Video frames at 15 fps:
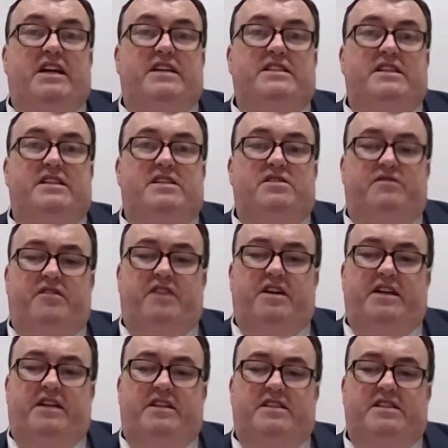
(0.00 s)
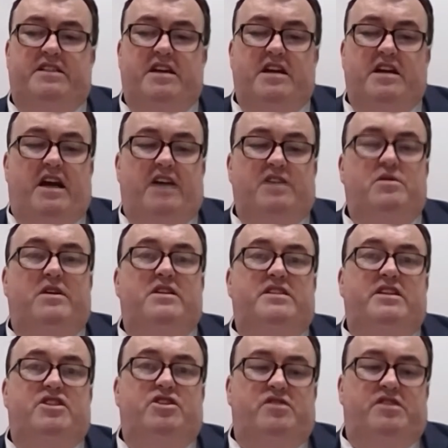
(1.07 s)
access to finance, as well as
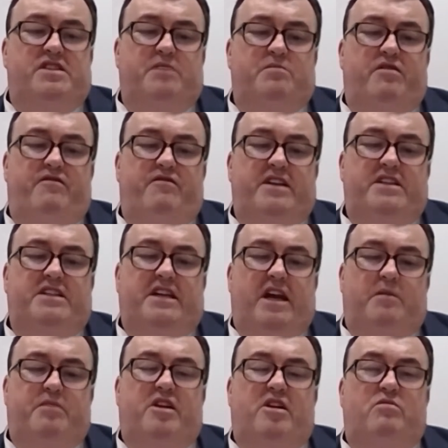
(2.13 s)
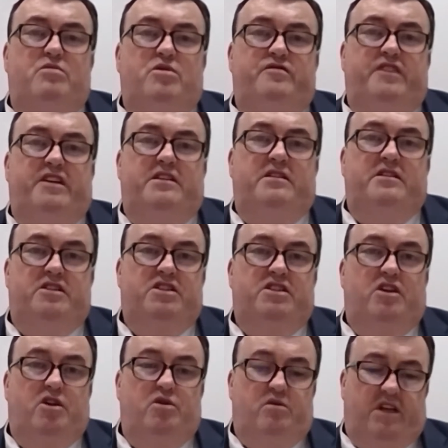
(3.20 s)
issues that prevent capital moving to the
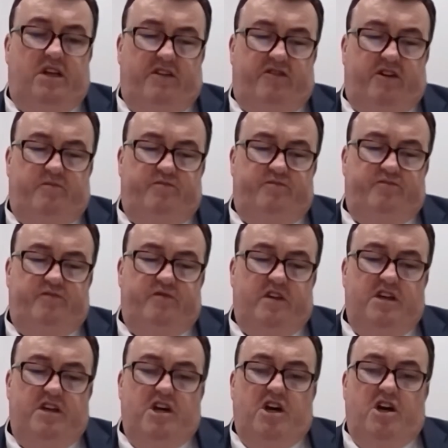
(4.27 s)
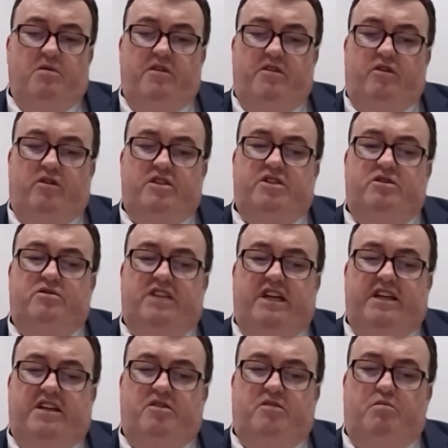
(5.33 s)
local level. We've also
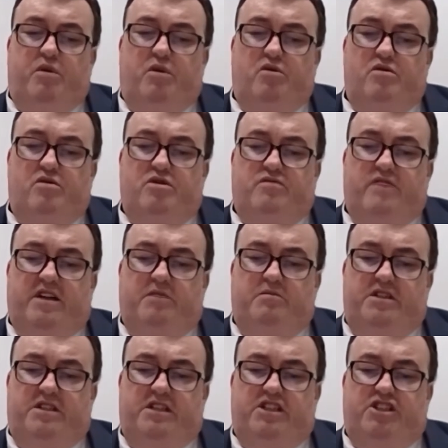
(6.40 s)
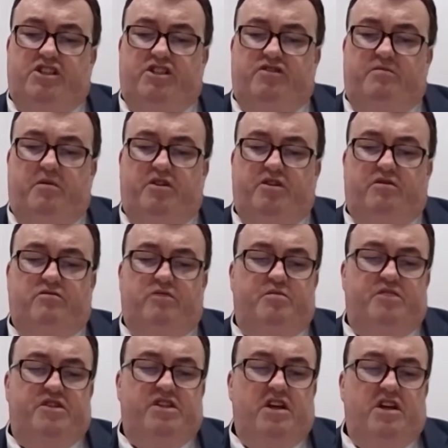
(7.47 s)
taken on board recommendations from other
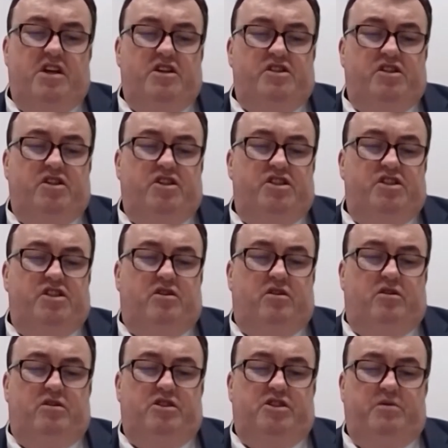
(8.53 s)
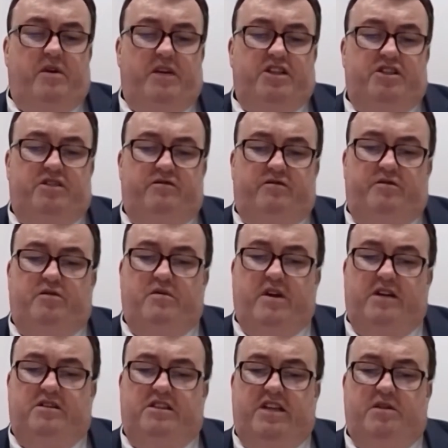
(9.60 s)
groups, such as the call to action from the
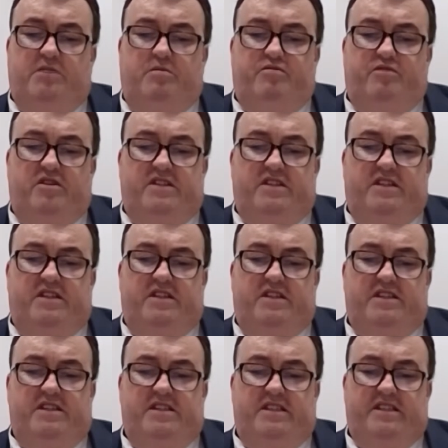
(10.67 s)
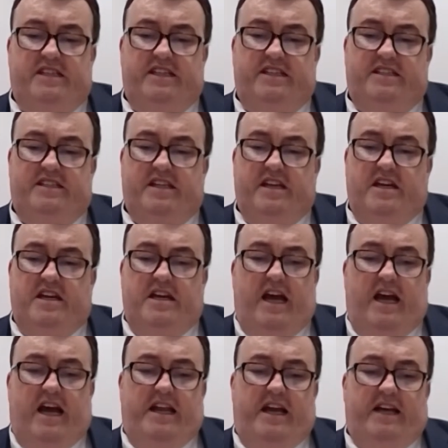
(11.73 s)
roundtable process on SIDS
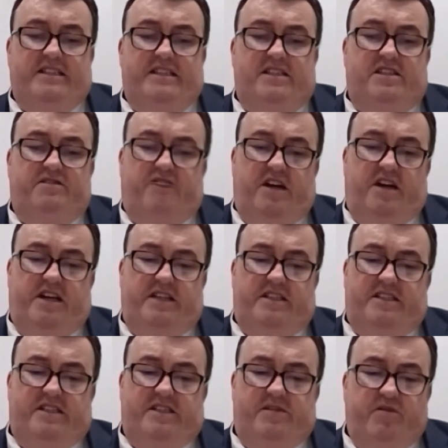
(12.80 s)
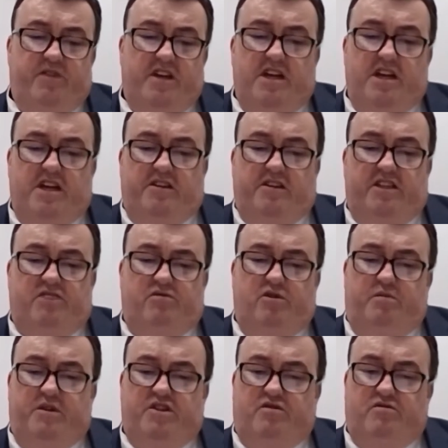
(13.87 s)
and access to finance. This group
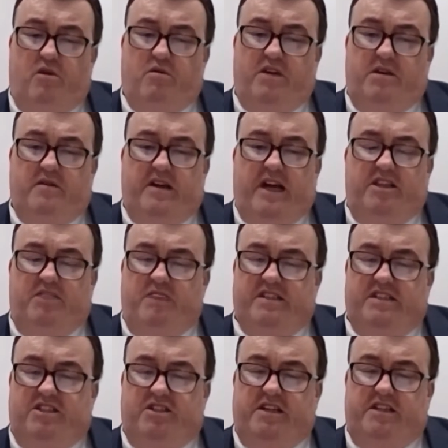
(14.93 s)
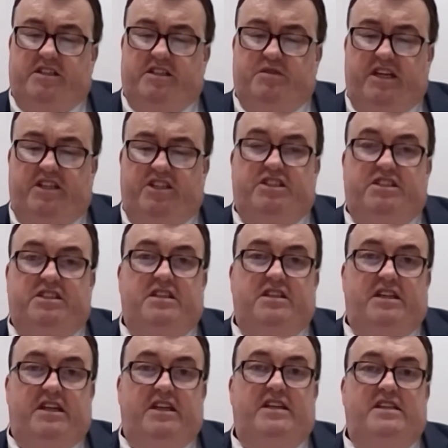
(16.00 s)
is growing and the message on
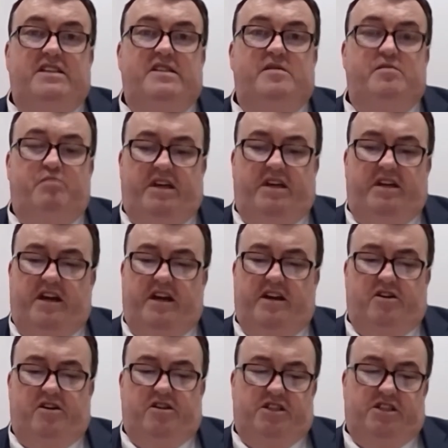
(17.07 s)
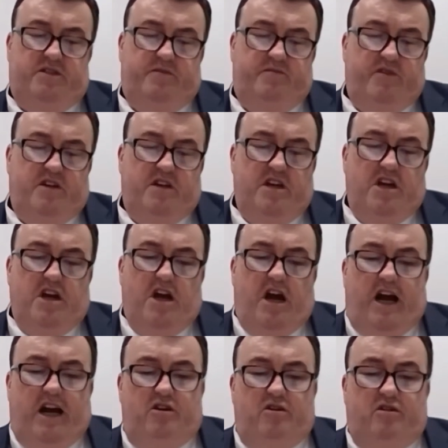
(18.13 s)
adaptation is being heard.
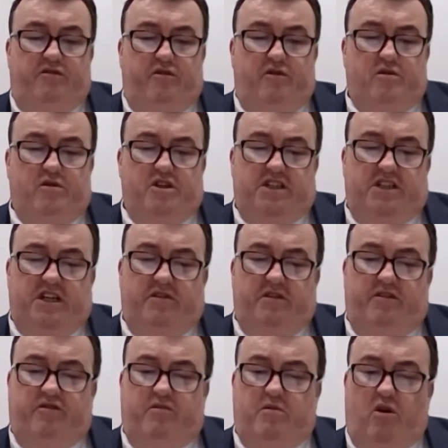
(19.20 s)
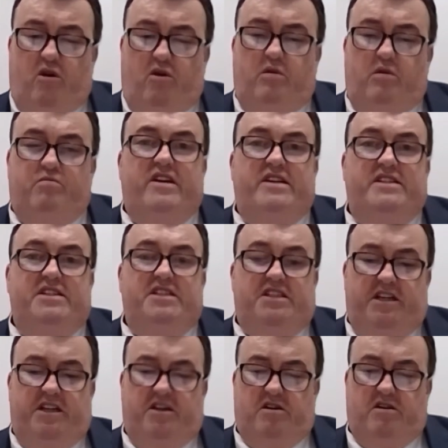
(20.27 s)
I look forward to hearing from all present
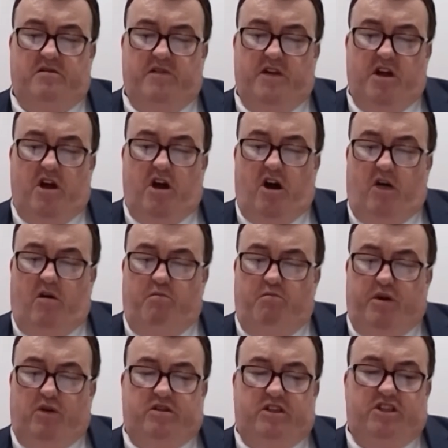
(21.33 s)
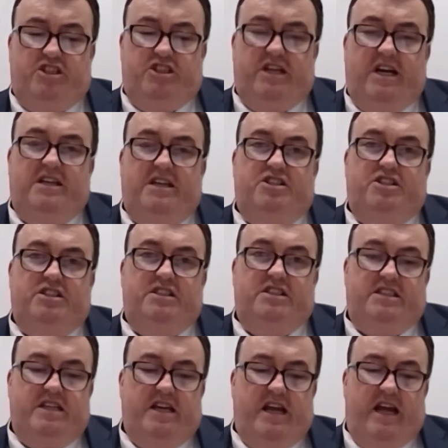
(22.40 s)
here on both the
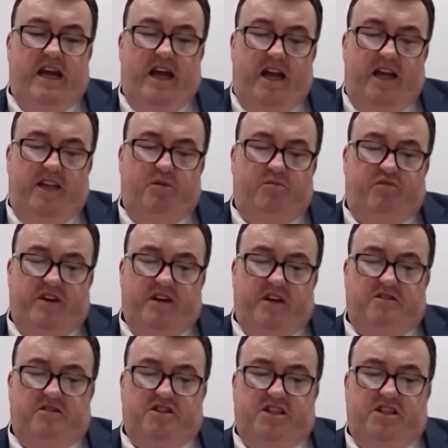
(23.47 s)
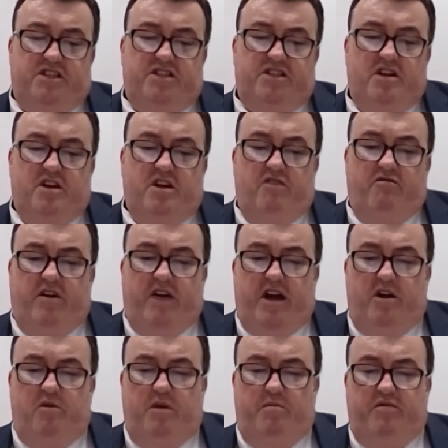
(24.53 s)
challenges and the priorities for
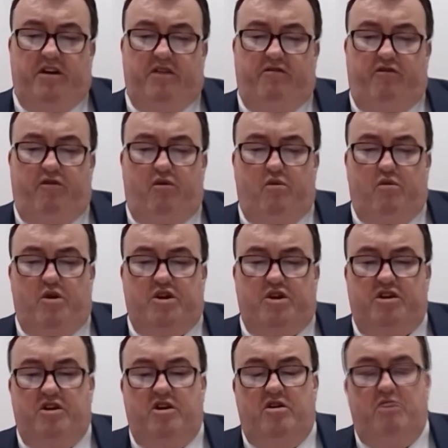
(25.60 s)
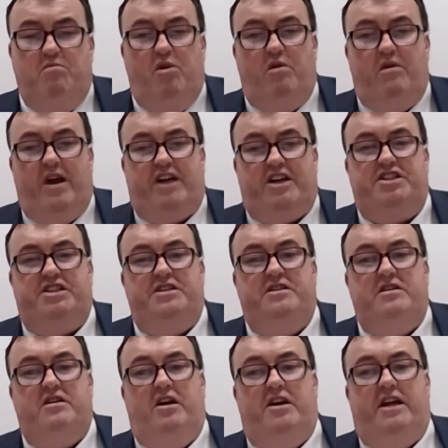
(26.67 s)
how we bring forward more
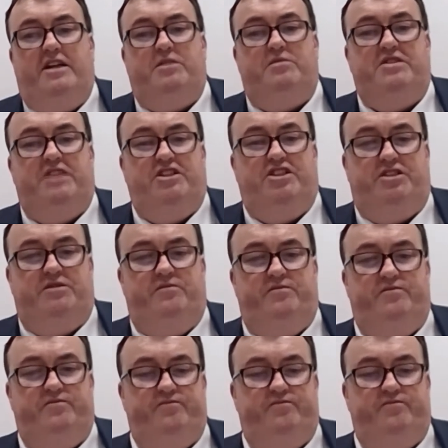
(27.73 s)
action on adaptation.